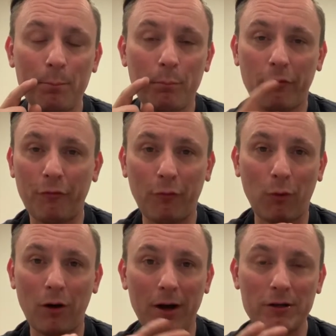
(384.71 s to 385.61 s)

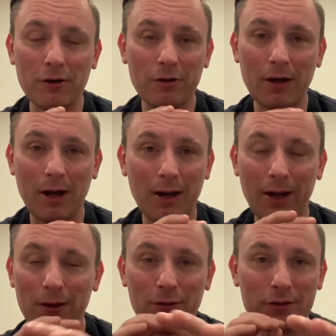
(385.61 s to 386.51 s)
Before I turned it on,
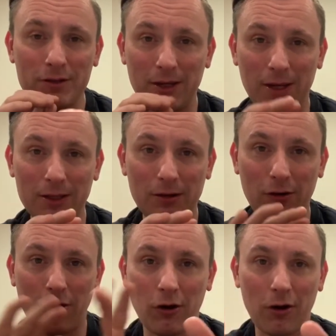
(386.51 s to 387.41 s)
I couldn't see into the
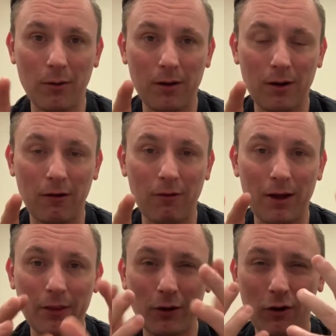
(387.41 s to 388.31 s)
car,
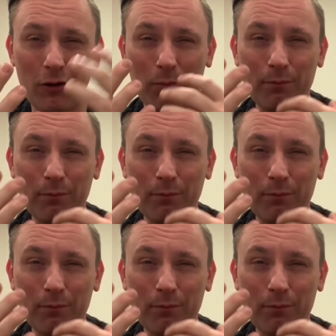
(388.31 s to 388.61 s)
around the car.